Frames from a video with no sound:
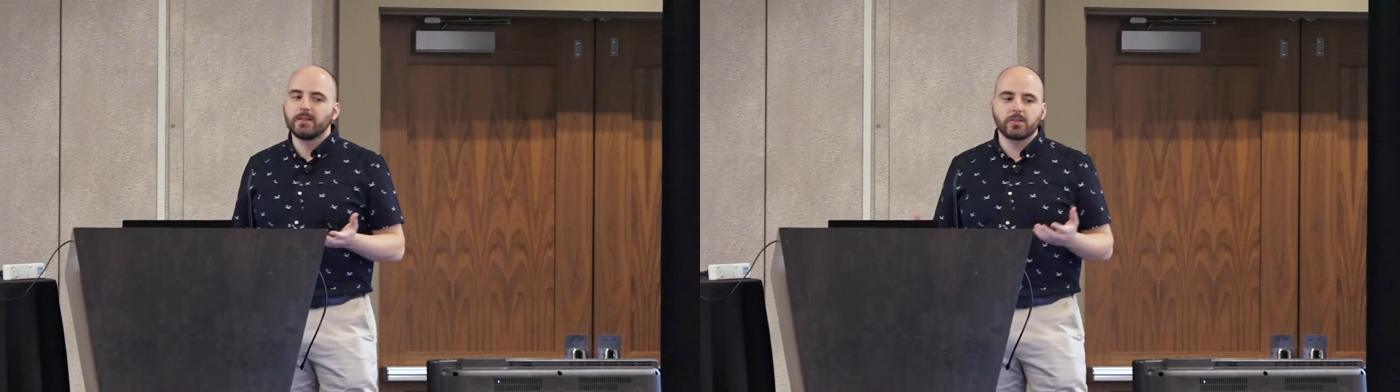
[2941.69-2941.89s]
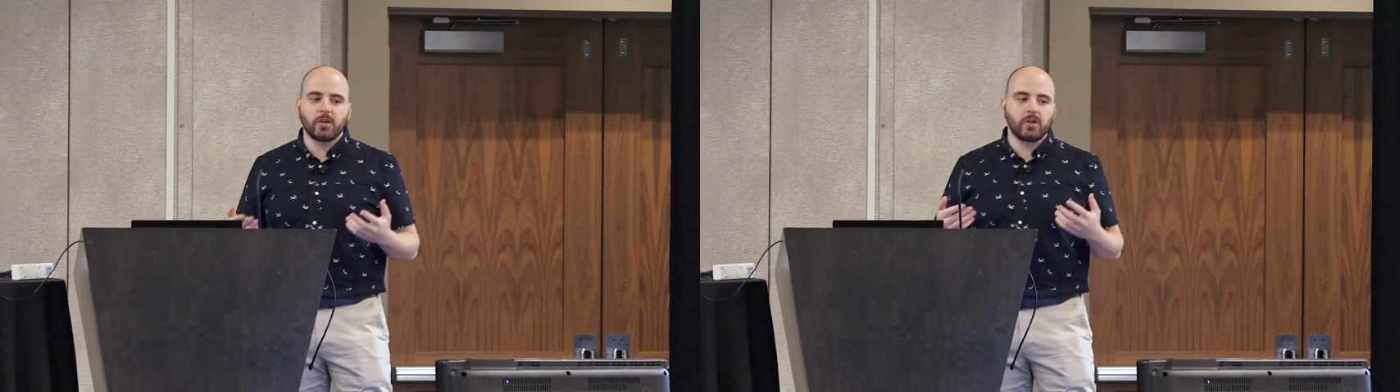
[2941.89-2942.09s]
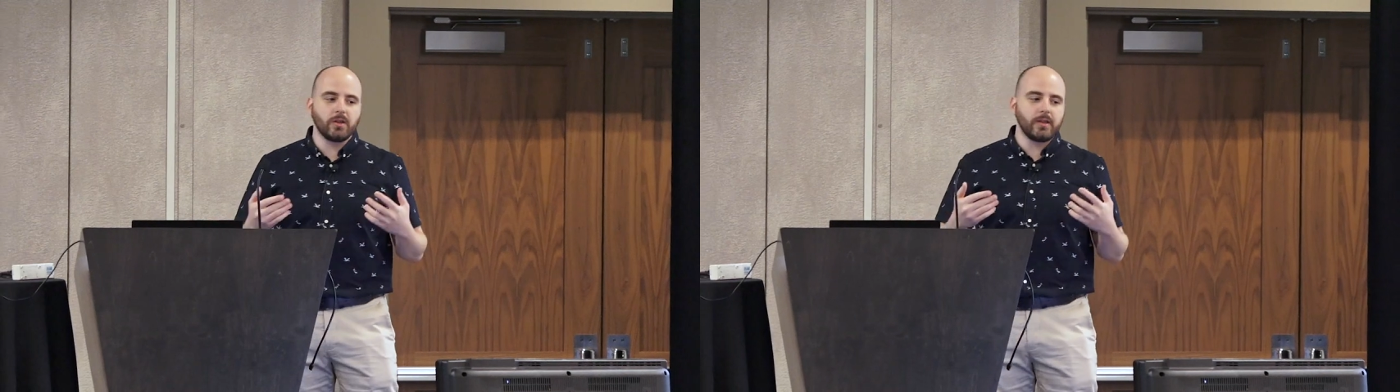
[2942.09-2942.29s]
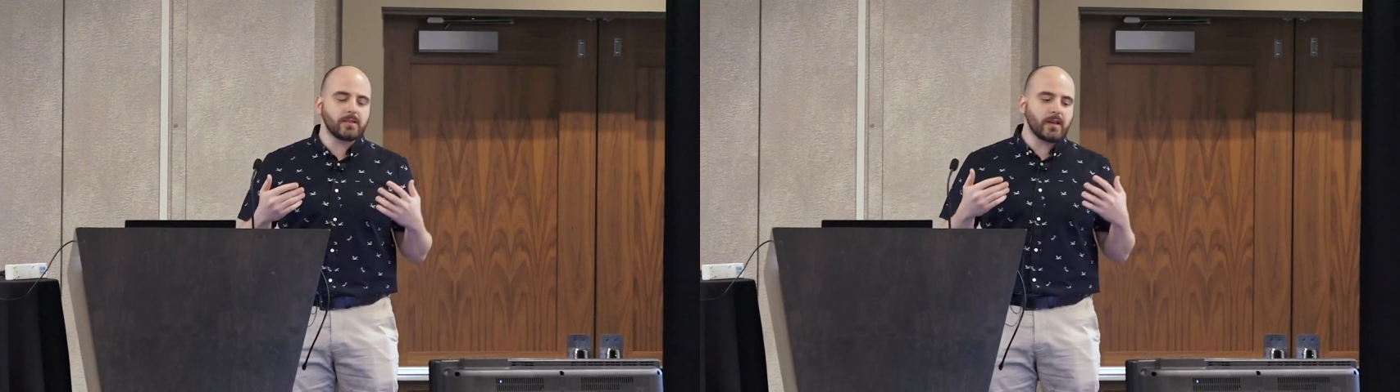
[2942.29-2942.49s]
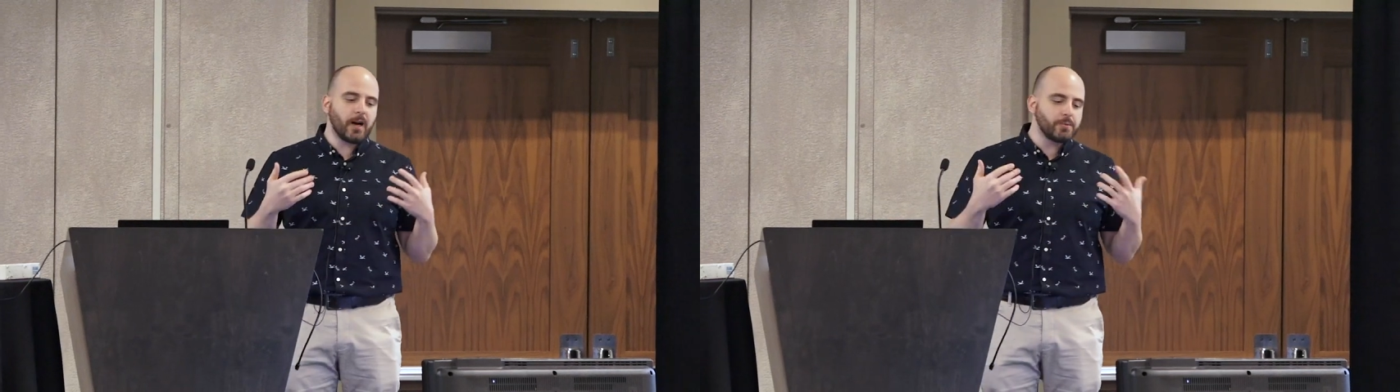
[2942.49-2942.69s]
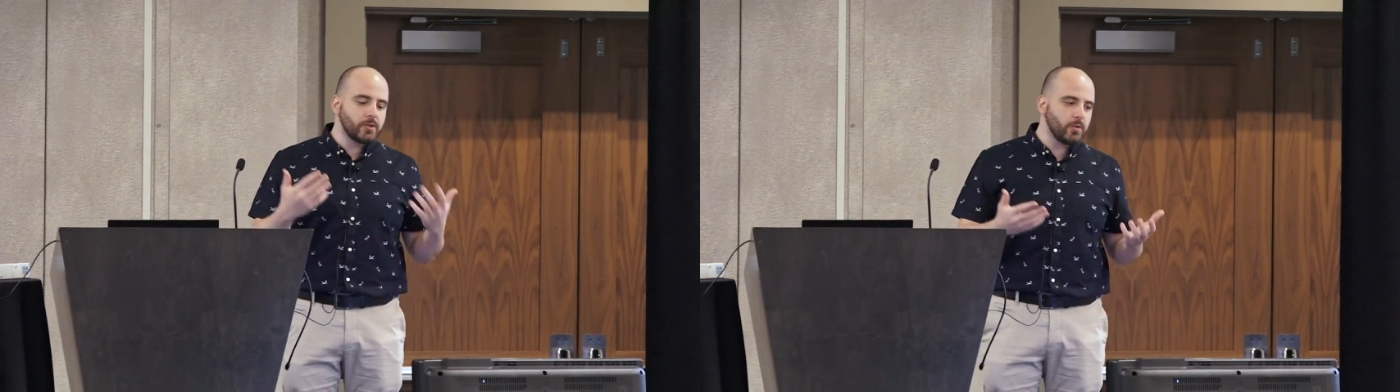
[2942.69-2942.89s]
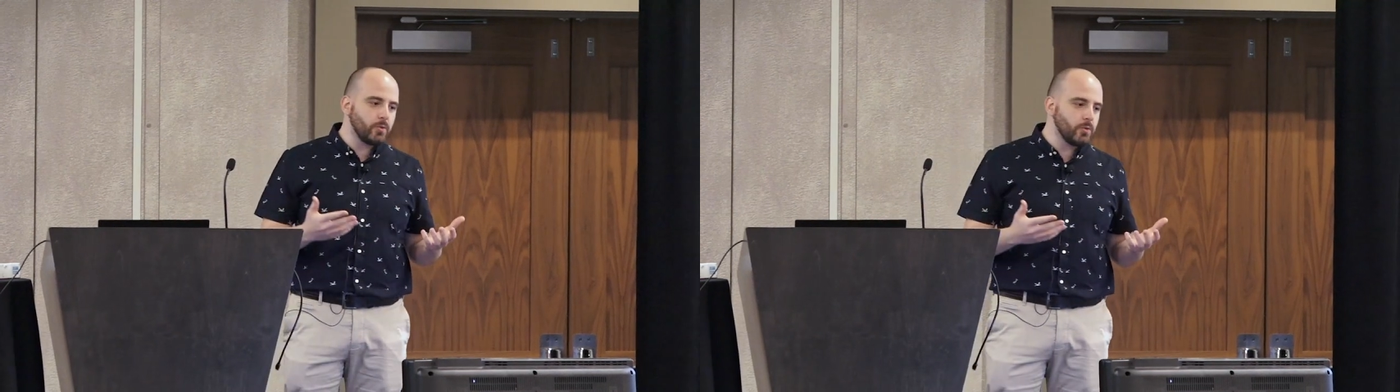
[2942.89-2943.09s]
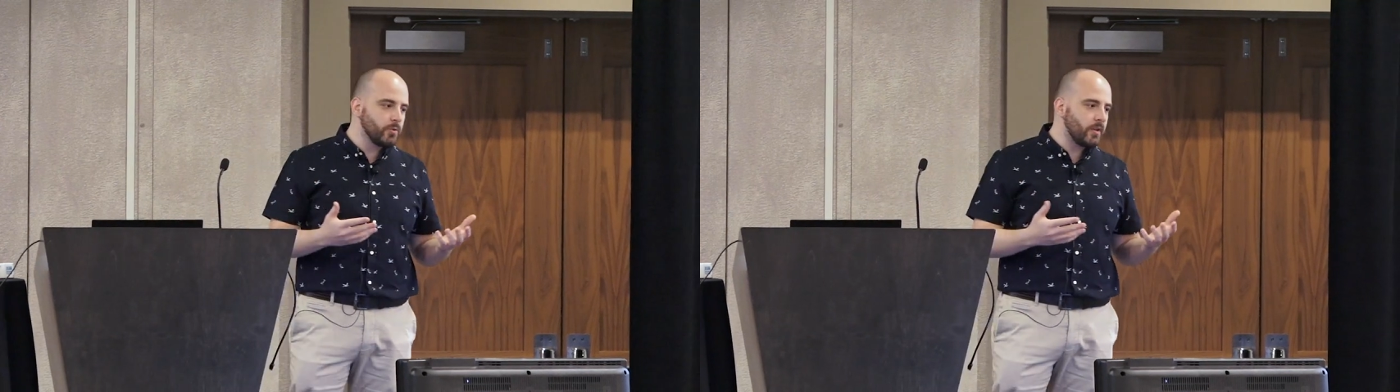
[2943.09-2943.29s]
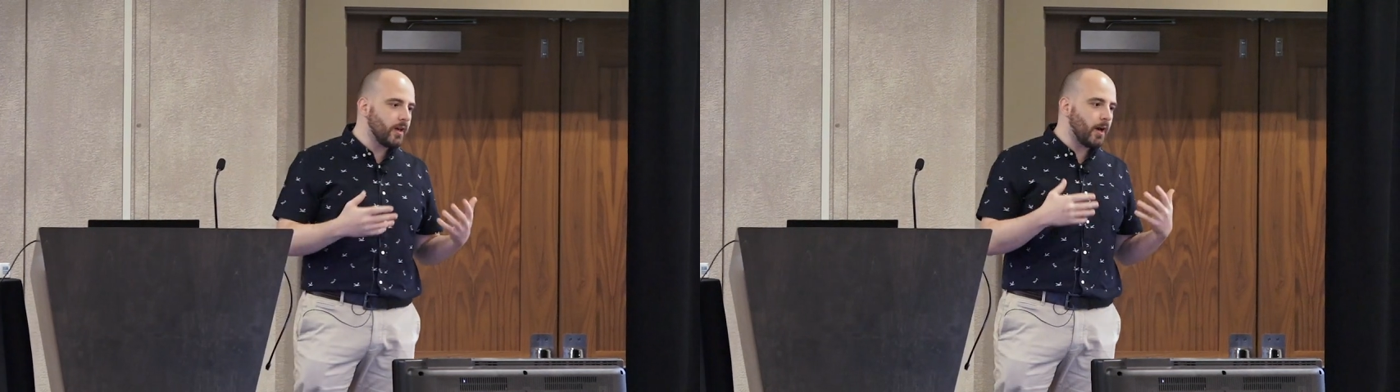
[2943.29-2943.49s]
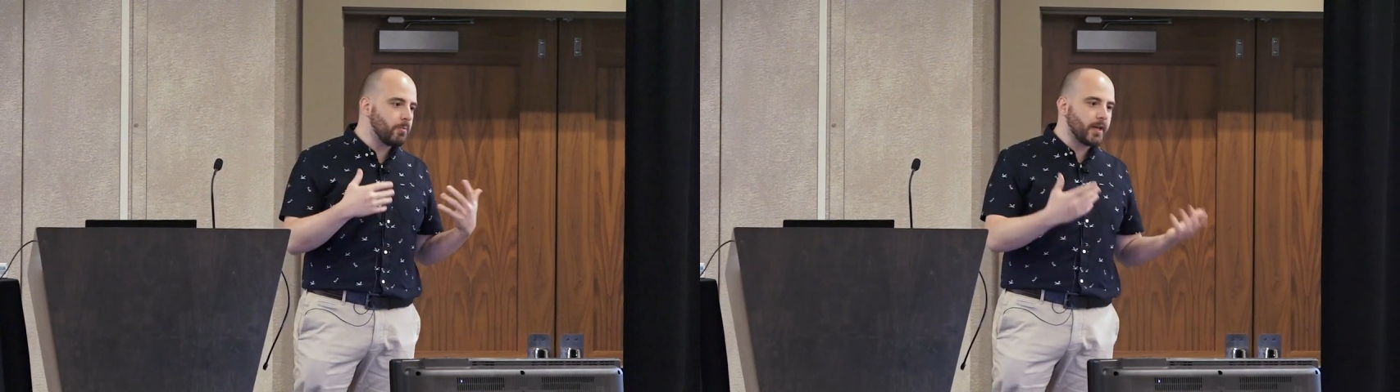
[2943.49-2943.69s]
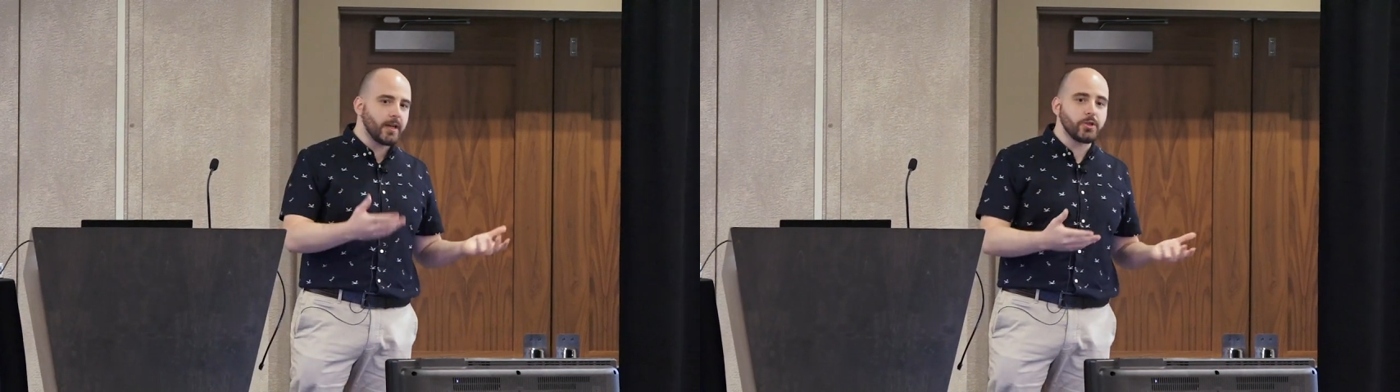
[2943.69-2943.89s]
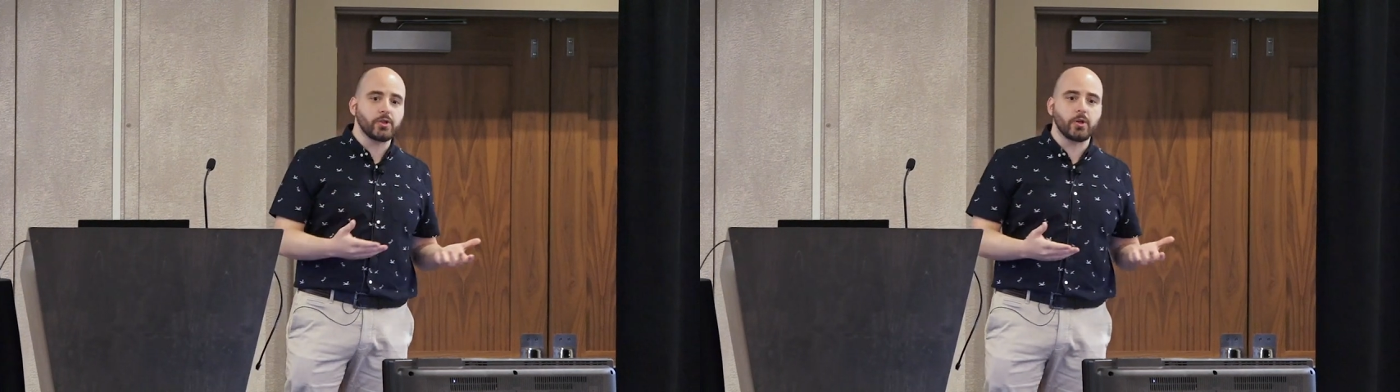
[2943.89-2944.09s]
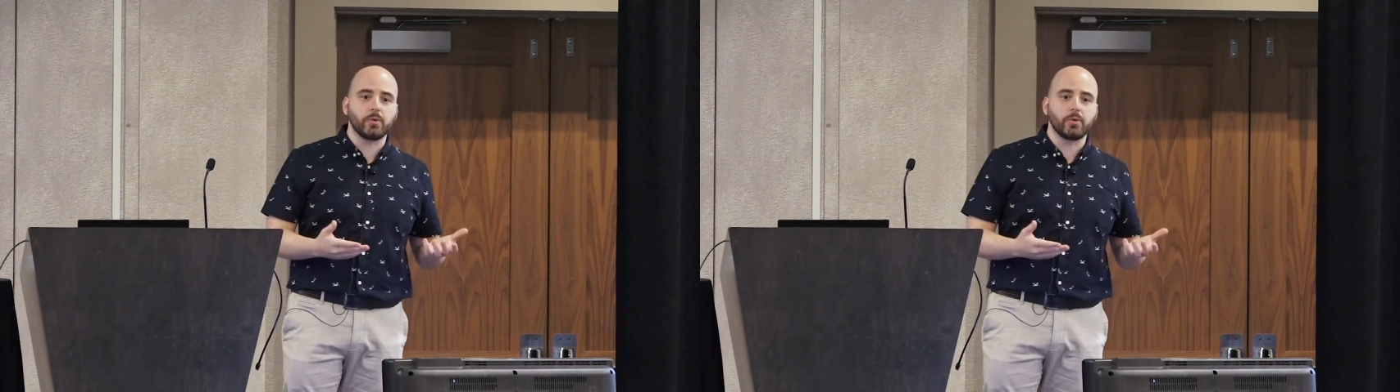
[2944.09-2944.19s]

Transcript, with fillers: So it's up to the application